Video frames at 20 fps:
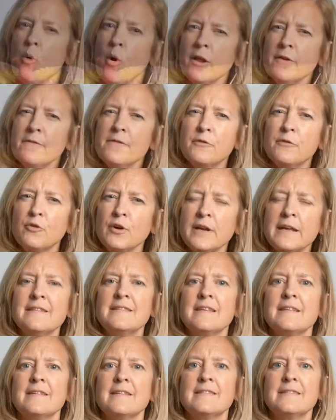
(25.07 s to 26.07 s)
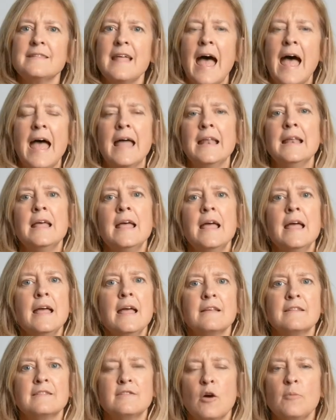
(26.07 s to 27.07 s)
of the reasons that
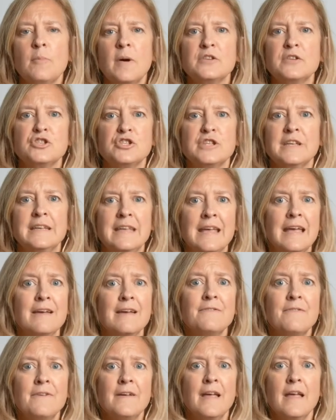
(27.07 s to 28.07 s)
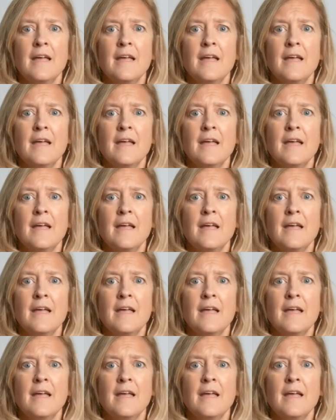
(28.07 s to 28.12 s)
So Much to Give